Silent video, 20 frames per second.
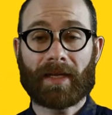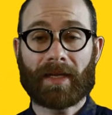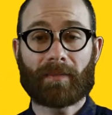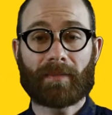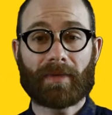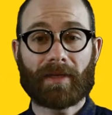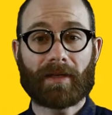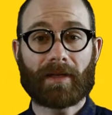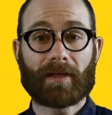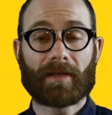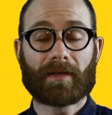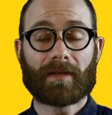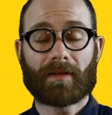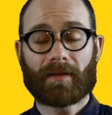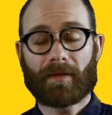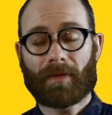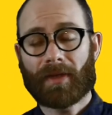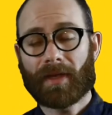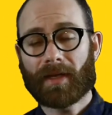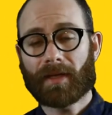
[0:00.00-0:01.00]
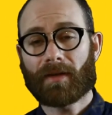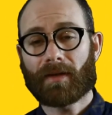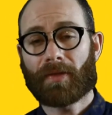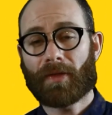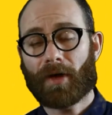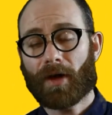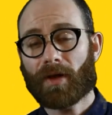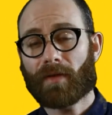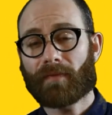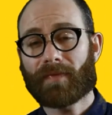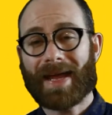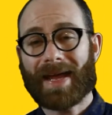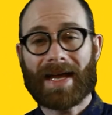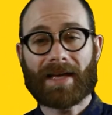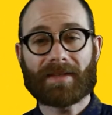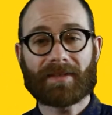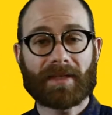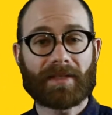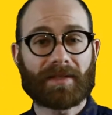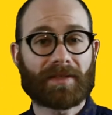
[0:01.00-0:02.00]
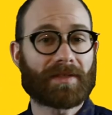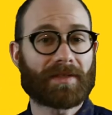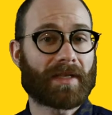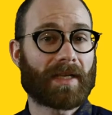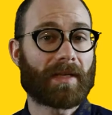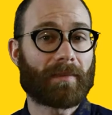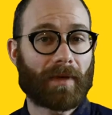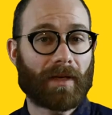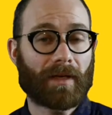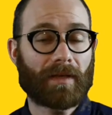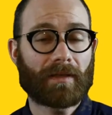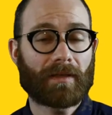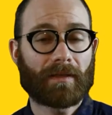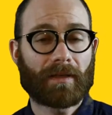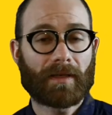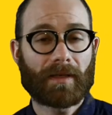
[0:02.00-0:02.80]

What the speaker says: can be thought of as a schema,